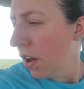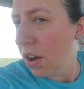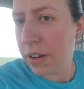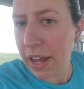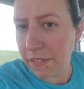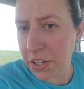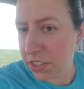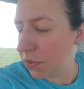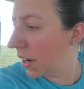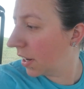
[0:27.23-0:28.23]
Okay,
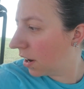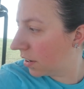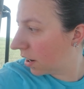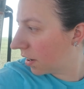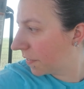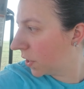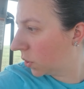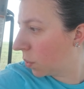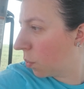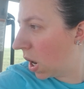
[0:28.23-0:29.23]
officially running on our field
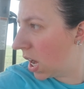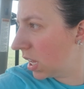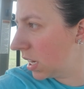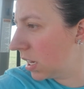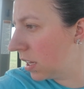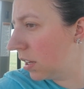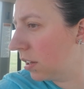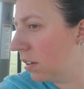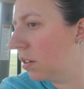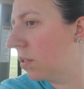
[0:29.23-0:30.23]
one.
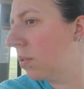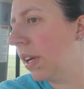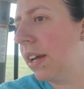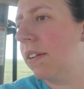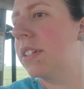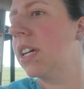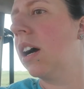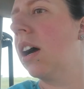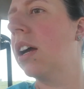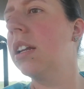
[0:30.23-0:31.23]
We have
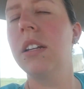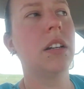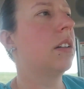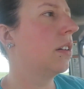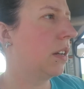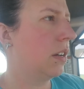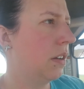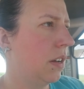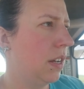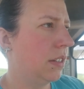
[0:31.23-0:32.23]
done
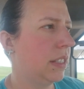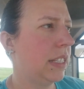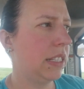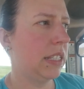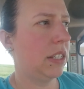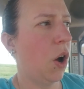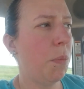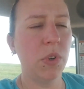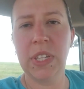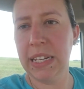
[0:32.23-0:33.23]

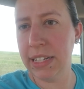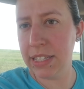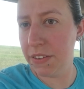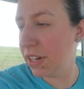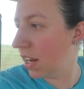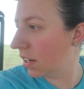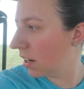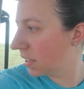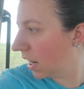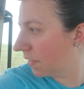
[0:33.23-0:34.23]
almost 67
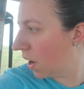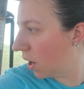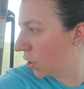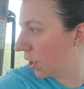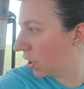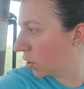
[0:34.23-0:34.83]
acres out of 100